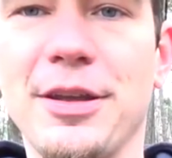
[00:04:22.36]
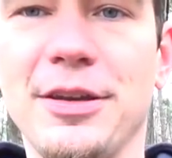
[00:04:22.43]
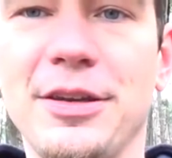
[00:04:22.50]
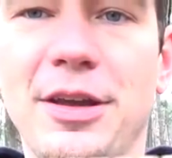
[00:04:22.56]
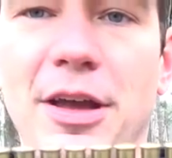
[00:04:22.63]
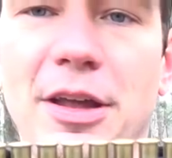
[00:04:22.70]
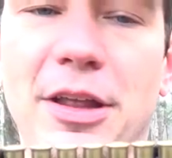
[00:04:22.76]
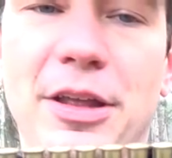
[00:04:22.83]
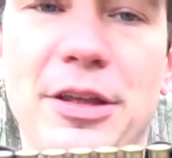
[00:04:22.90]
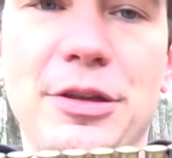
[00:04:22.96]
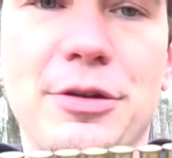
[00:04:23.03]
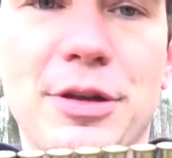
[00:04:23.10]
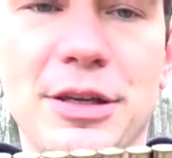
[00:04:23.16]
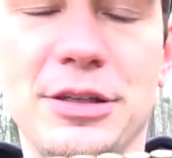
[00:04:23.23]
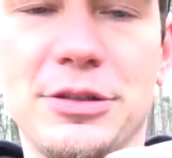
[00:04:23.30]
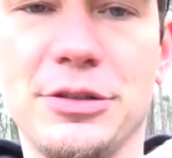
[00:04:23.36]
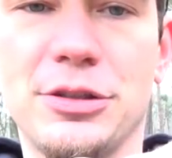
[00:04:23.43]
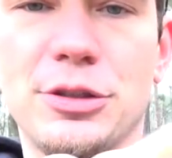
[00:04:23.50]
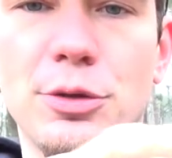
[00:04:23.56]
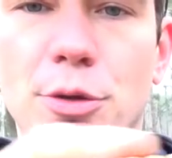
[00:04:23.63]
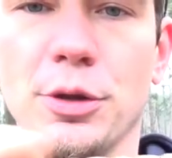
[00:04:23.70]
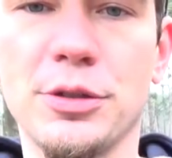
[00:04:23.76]
can
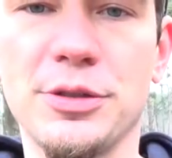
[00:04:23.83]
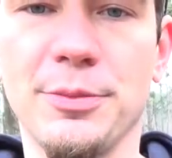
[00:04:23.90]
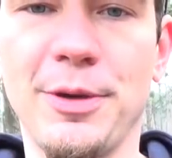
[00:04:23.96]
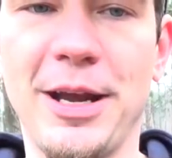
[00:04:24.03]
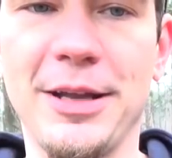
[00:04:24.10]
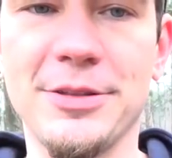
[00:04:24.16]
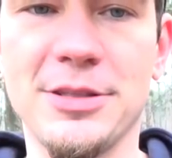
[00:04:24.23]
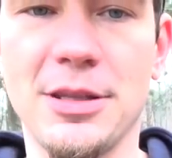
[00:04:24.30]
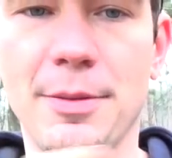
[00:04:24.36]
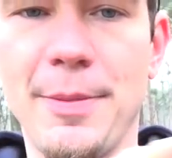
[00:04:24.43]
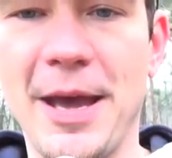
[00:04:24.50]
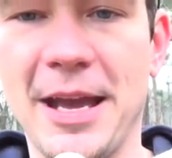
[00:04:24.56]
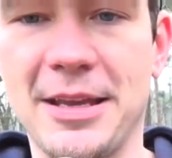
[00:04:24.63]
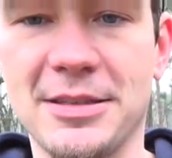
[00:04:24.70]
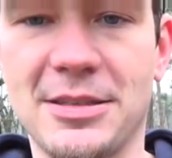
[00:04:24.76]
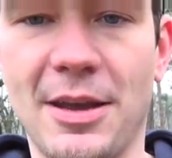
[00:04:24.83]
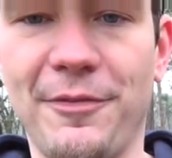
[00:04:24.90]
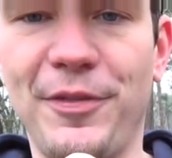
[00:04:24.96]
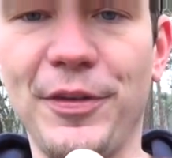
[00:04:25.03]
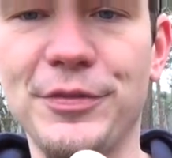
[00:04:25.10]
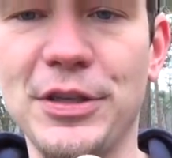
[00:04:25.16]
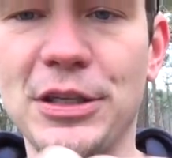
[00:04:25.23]
store some rounds in the back. It's
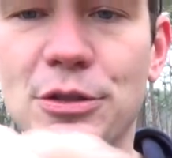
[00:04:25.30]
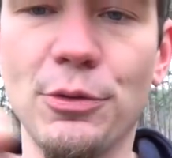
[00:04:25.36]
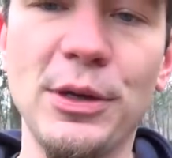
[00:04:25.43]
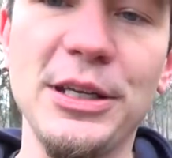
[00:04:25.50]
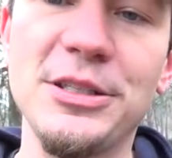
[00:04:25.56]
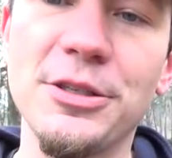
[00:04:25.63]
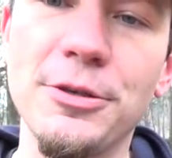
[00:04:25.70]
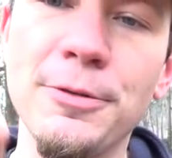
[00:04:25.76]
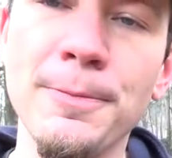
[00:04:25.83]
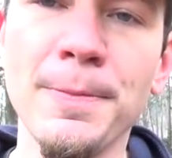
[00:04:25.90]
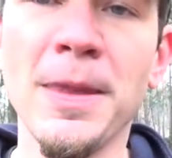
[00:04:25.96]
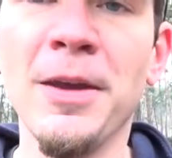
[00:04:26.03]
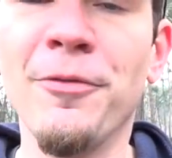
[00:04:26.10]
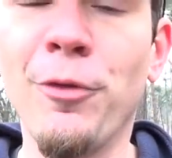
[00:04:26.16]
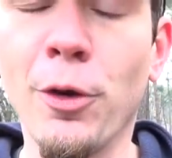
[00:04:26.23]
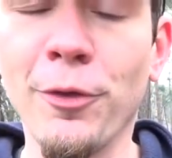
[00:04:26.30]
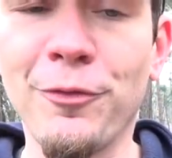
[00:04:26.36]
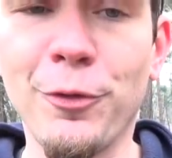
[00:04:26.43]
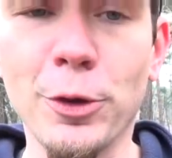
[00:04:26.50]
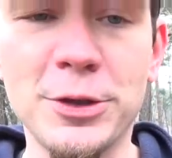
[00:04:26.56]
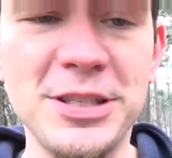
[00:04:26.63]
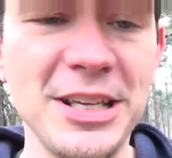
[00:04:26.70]
got 15, 22, 4,
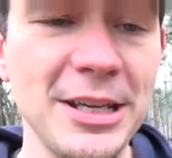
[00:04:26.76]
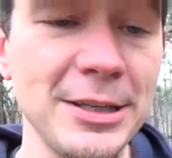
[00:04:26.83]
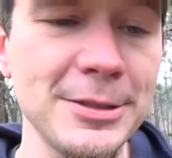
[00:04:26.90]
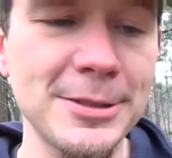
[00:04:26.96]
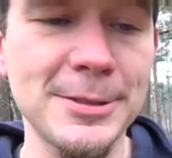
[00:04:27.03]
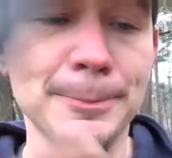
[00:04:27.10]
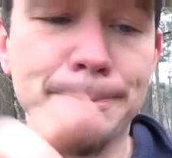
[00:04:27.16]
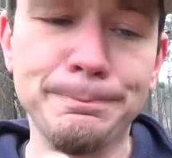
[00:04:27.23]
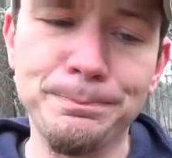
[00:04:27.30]
410s.